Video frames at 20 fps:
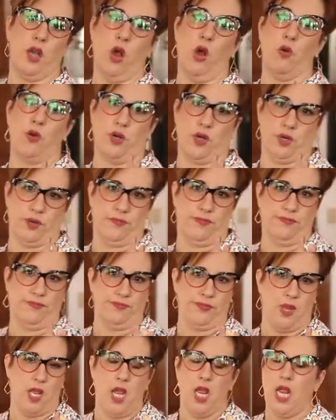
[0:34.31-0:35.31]
owner
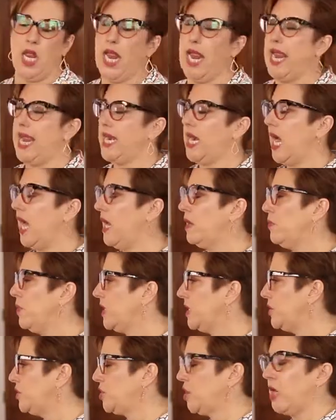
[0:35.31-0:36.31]
and I
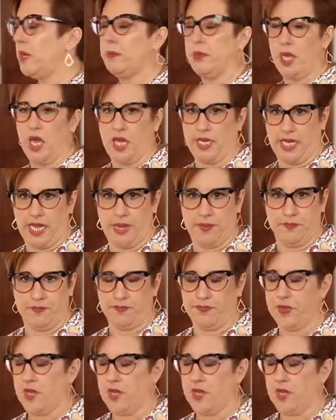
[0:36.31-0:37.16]
want to start blogging.